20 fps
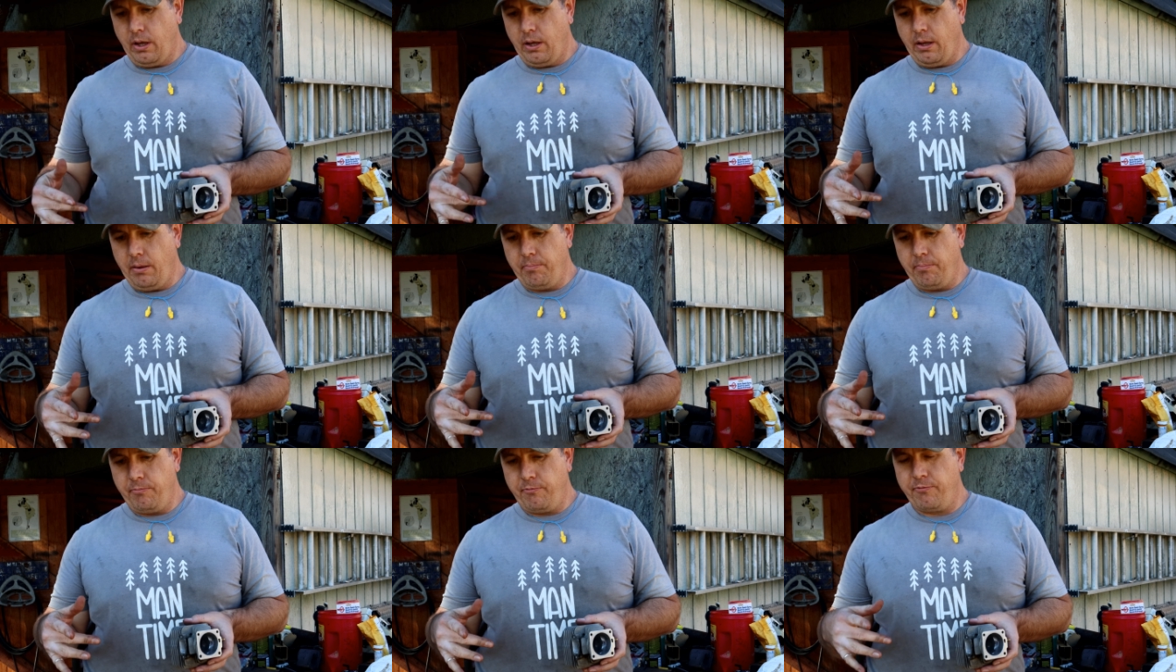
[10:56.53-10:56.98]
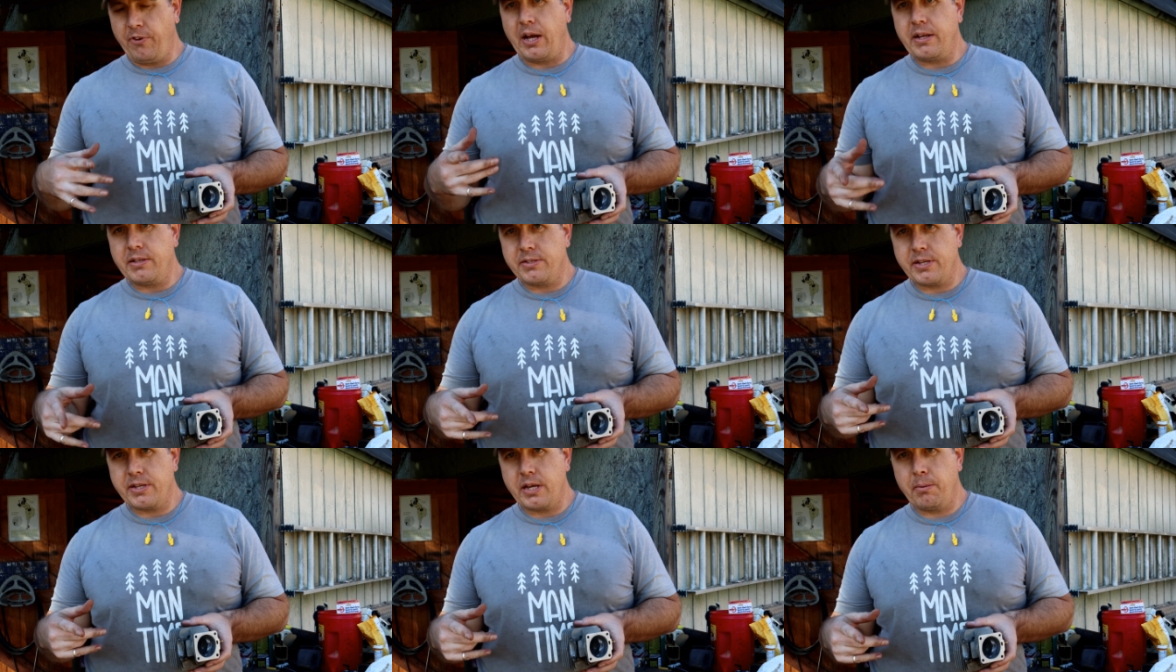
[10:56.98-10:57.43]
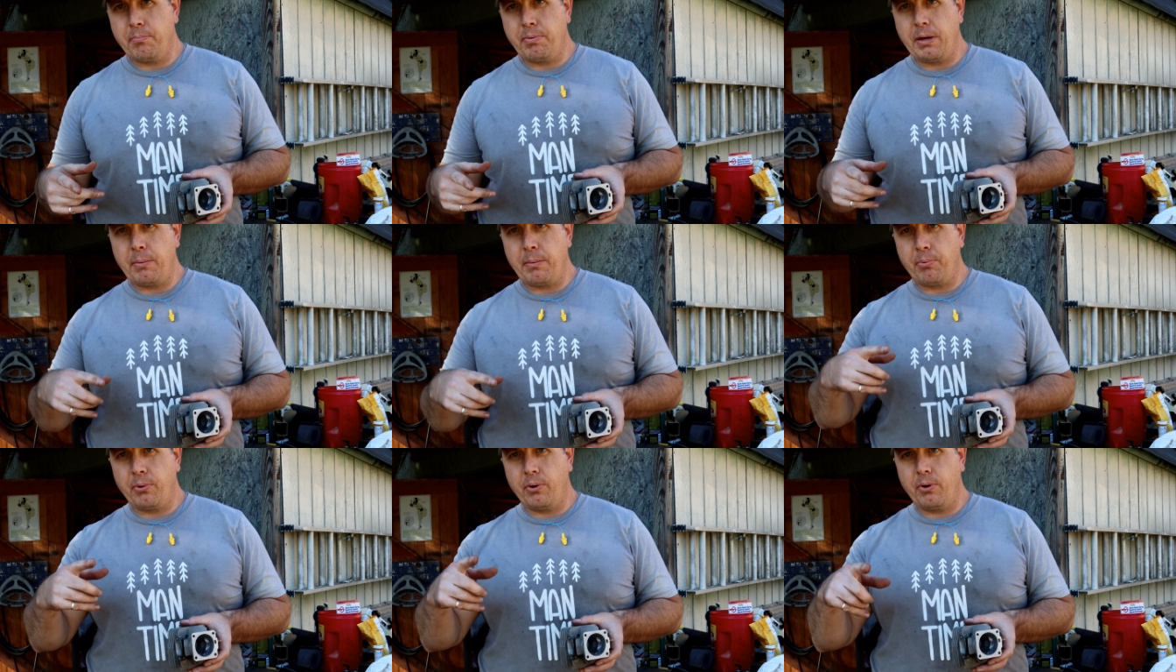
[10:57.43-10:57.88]
fine
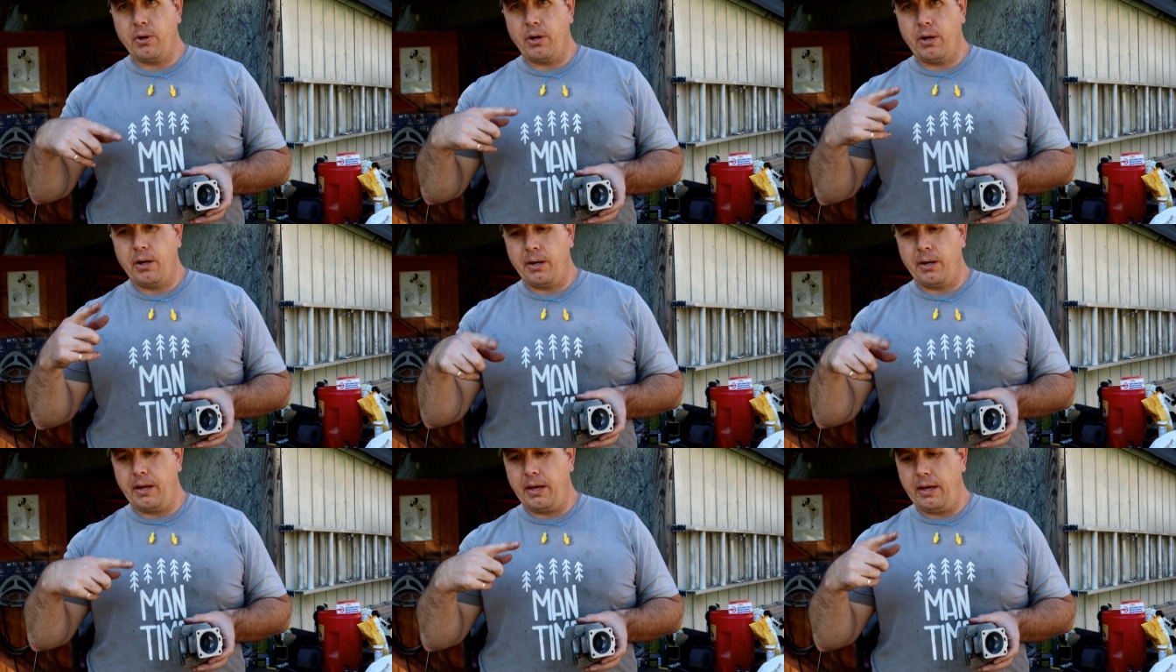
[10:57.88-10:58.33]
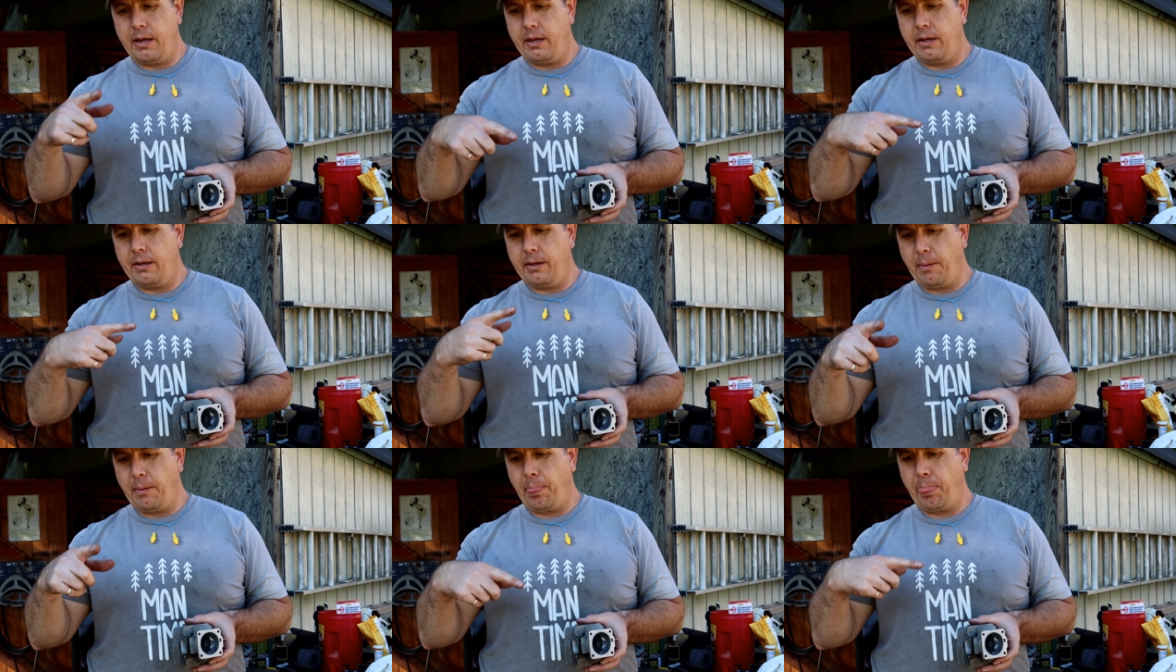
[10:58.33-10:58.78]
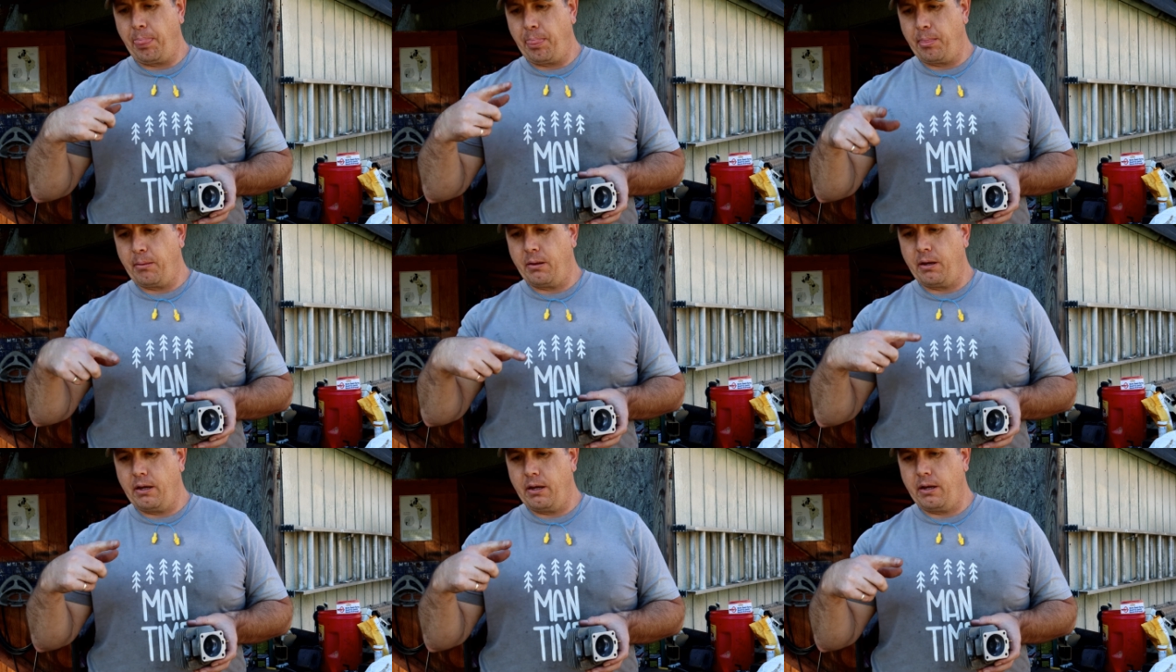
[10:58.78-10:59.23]
sandpaper on a
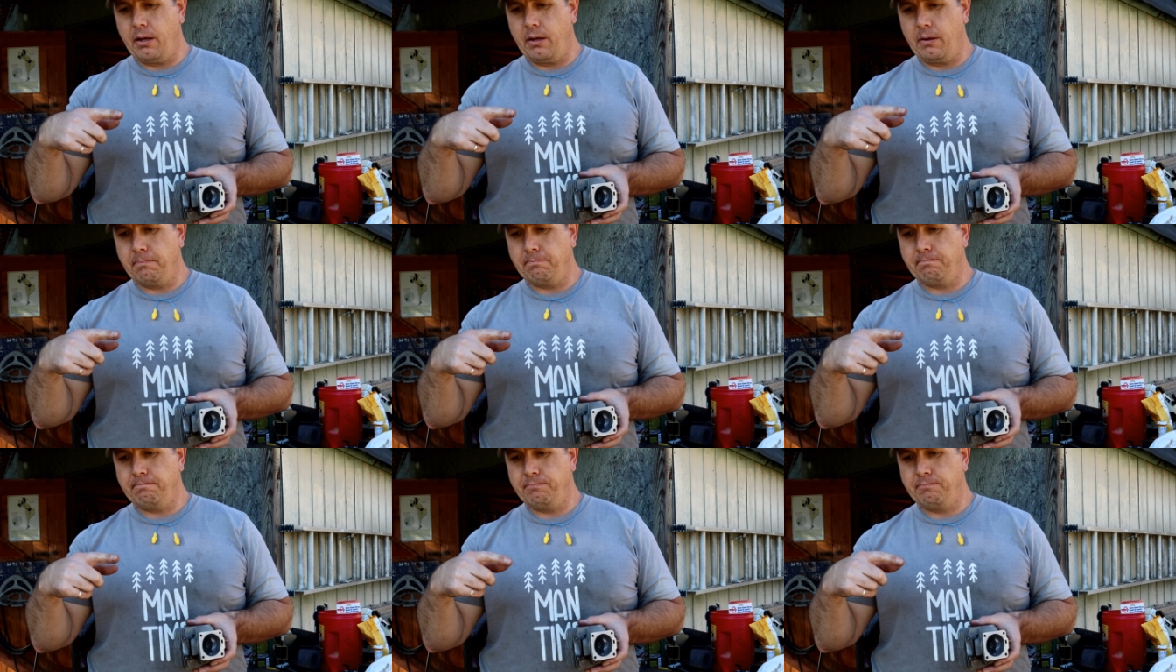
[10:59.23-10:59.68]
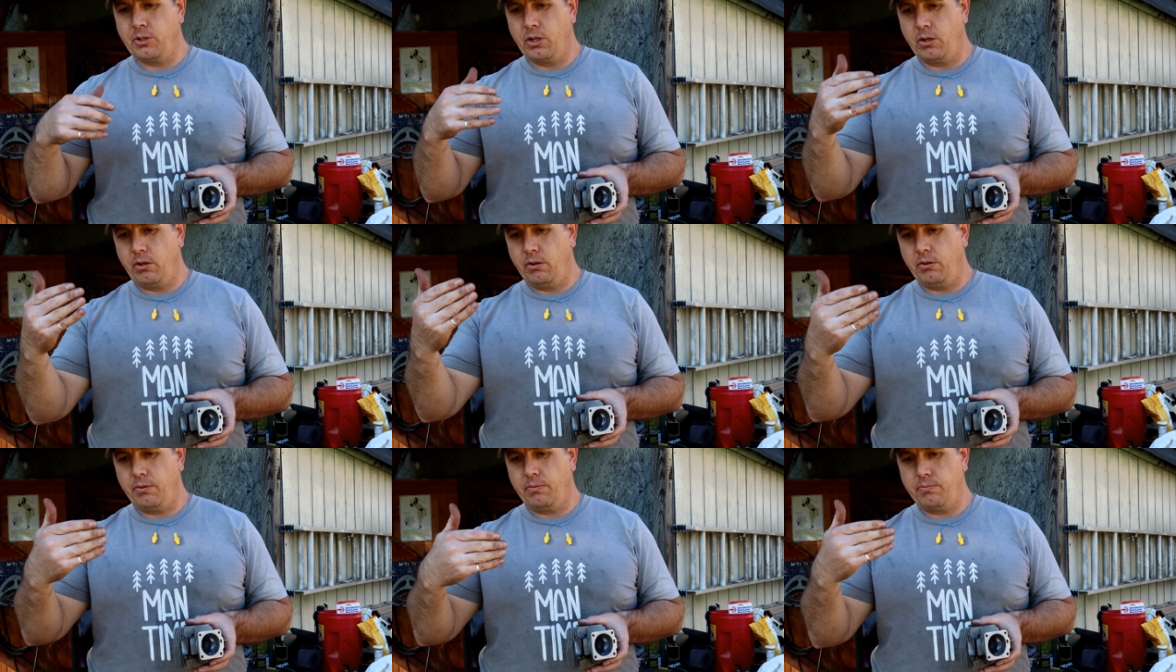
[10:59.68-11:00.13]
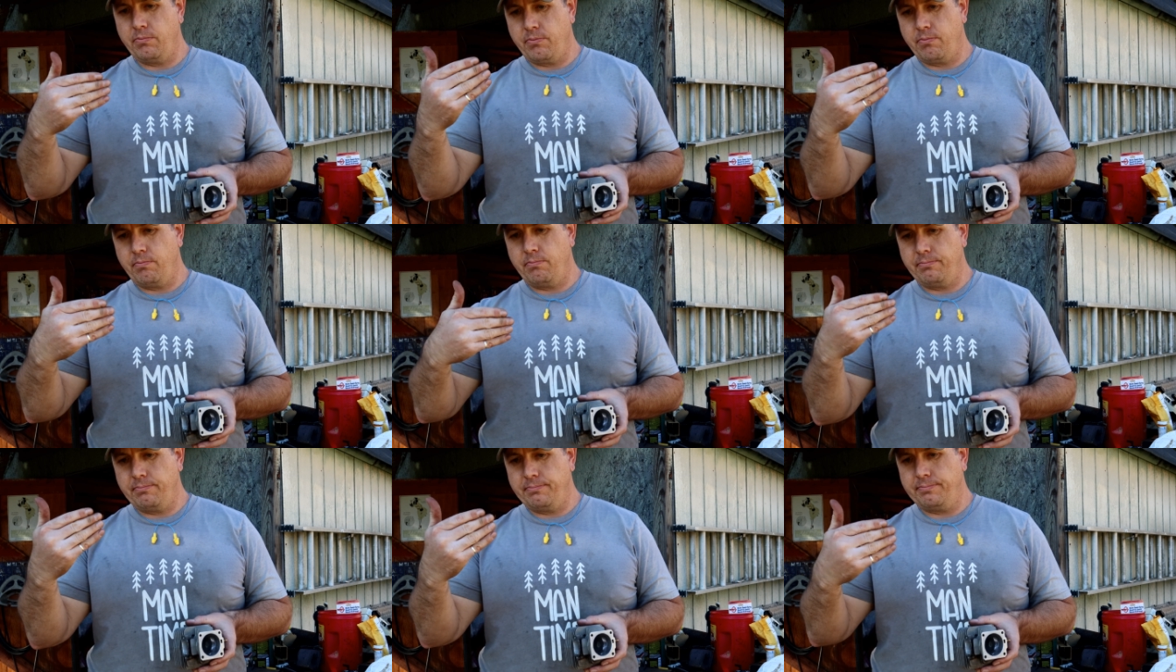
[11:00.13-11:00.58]
little
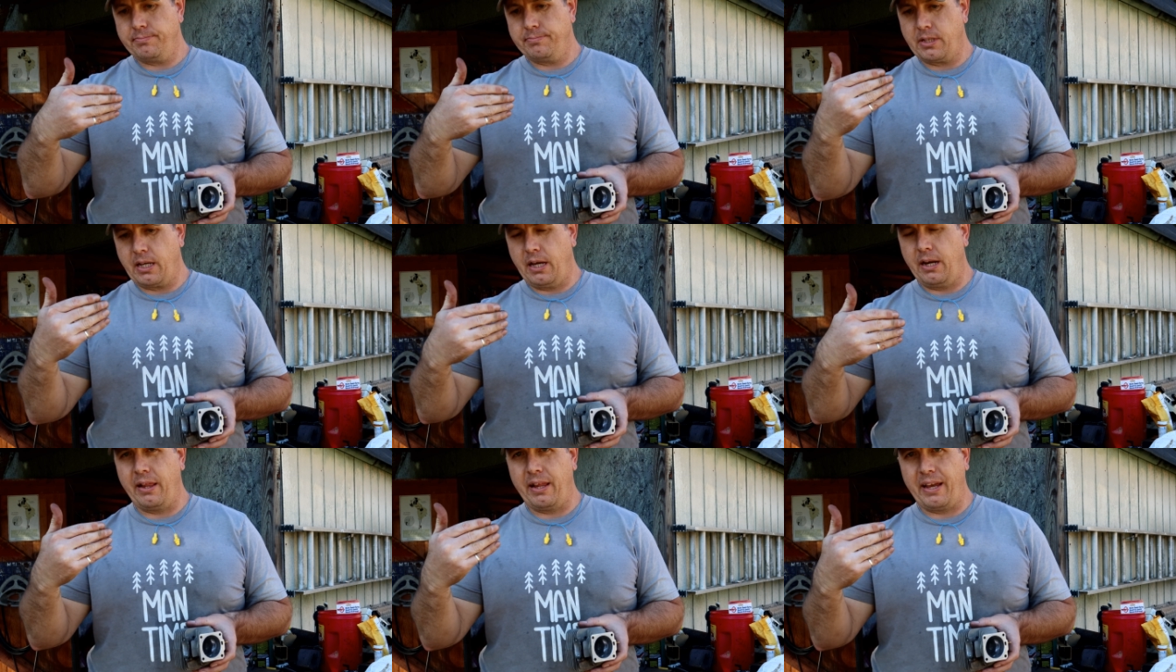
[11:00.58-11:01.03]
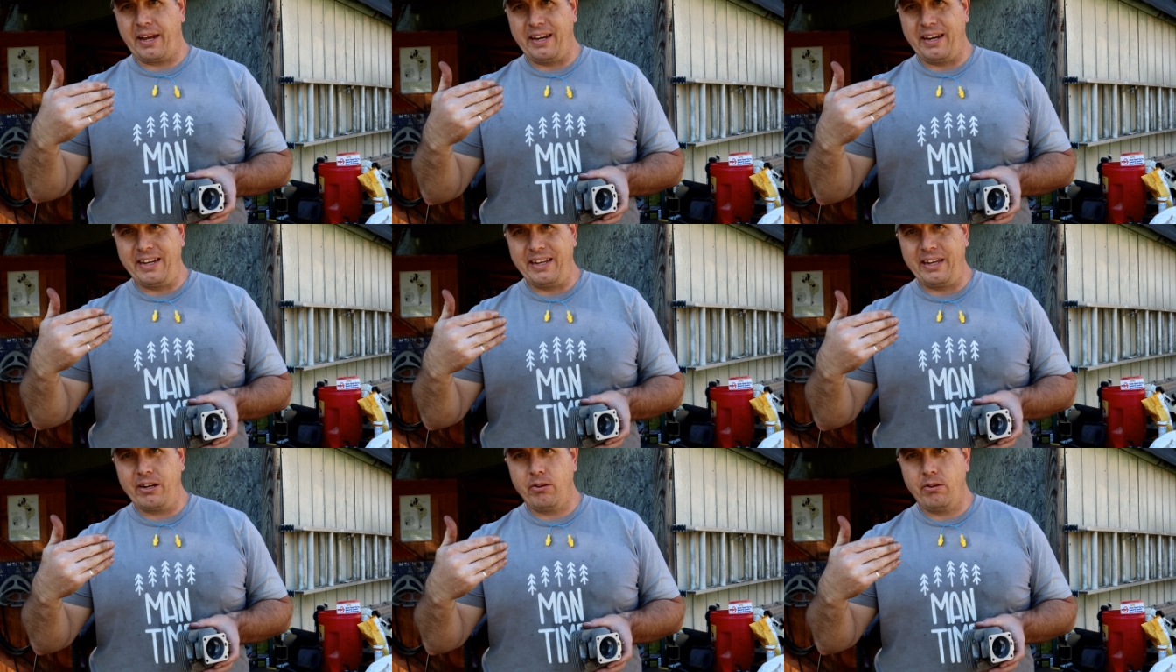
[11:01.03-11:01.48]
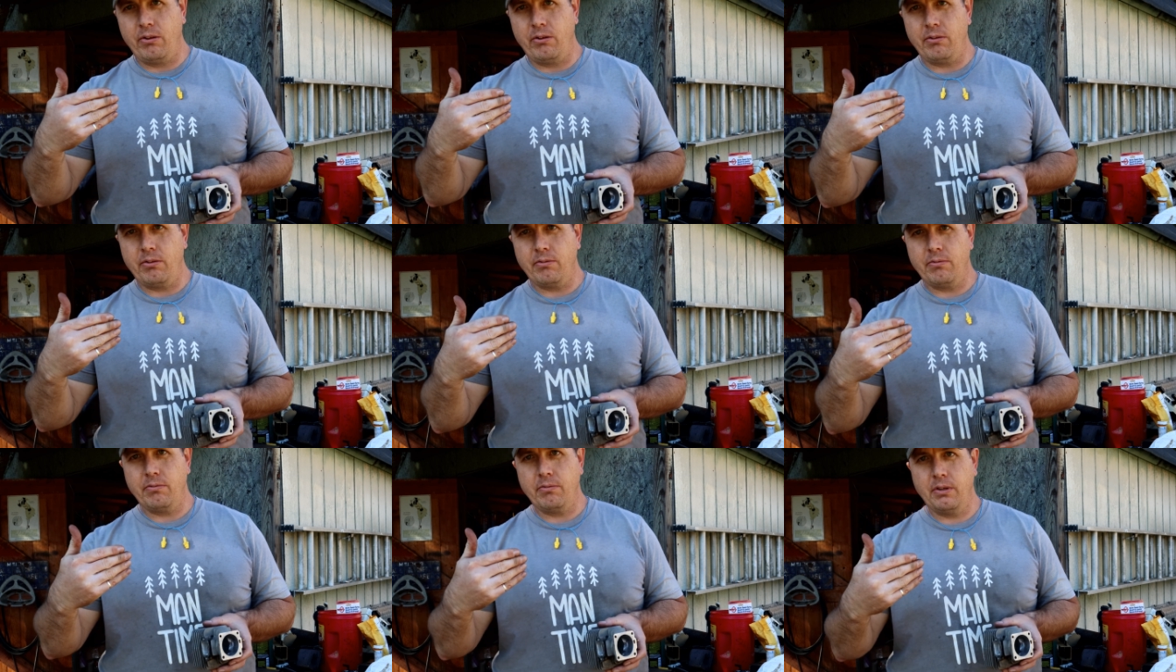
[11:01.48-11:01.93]
kind of like a
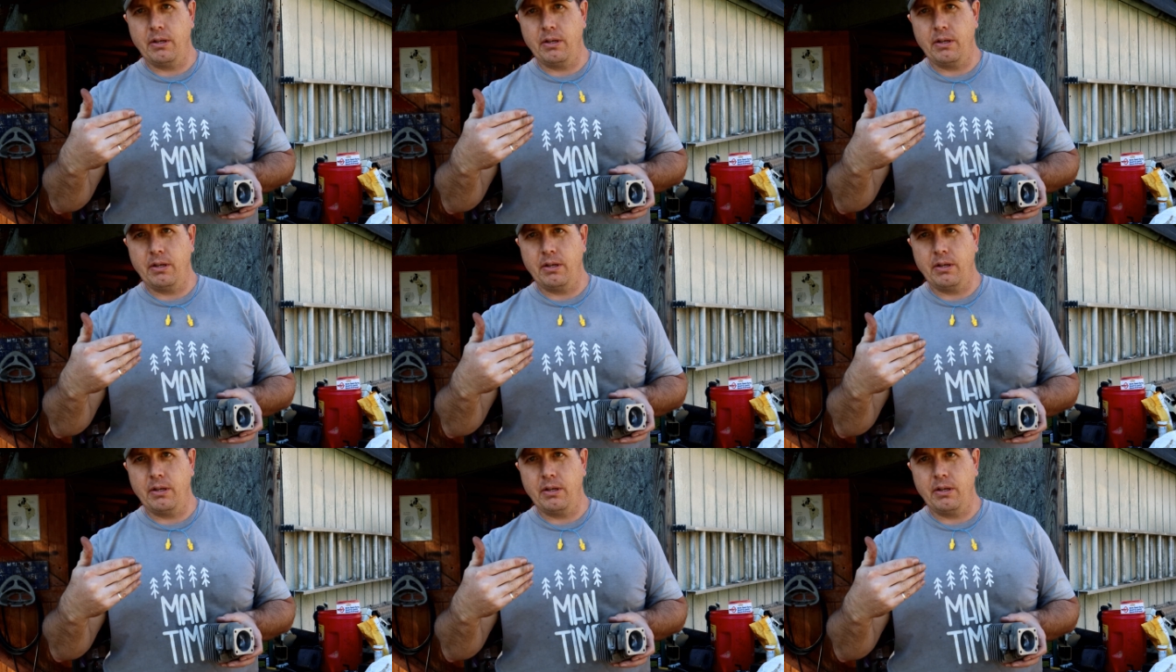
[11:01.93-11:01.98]
needle